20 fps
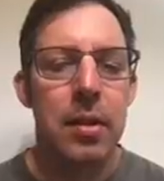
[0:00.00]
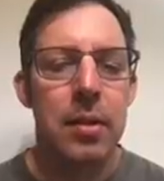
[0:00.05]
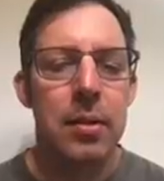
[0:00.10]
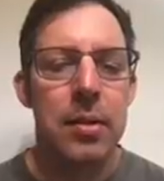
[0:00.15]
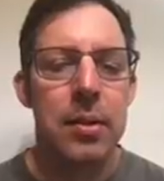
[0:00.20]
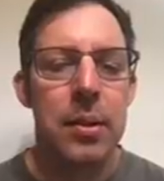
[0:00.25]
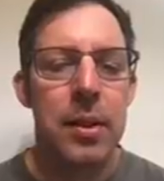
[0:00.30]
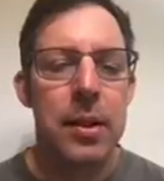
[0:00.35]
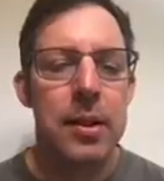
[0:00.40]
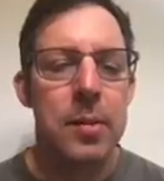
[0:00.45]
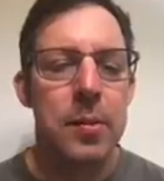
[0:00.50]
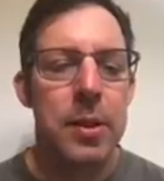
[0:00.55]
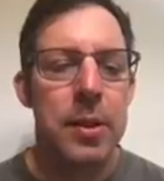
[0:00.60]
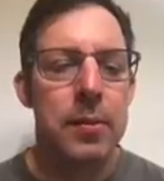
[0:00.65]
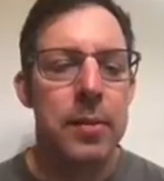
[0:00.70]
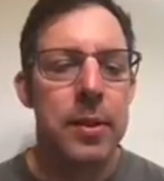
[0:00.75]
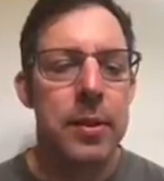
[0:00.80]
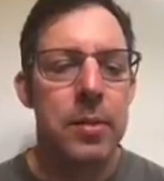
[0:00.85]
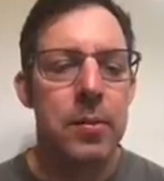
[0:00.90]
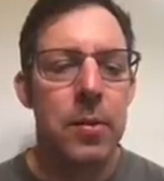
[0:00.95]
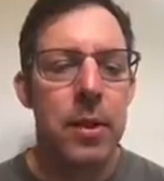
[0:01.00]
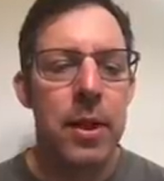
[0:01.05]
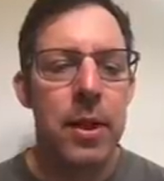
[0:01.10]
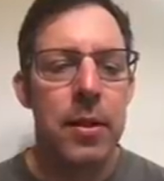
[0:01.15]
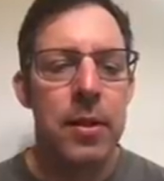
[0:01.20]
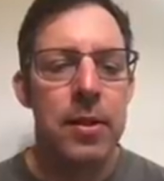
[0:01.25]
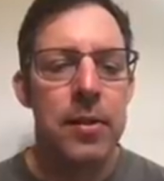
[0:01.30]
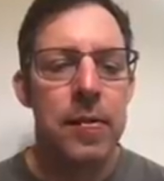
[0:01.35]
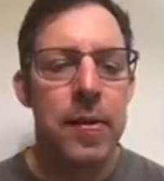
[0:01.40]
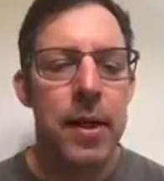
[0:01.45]
So that's a big reason why
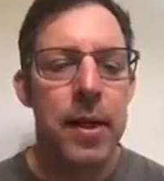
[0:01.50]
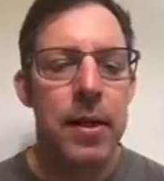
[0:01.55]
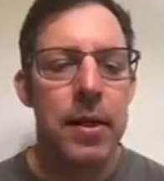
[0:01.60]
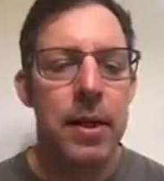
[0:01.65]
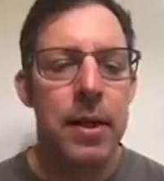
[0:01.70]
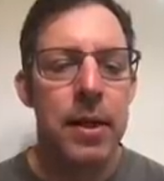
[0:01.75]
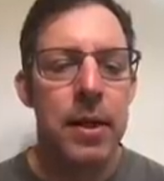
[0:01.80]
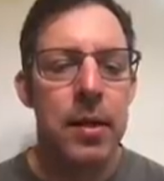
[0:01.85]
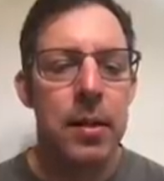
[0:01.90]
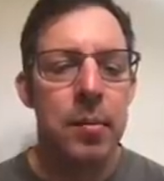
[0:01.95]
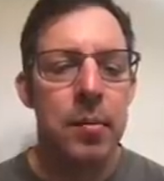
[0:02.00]
this fire didn't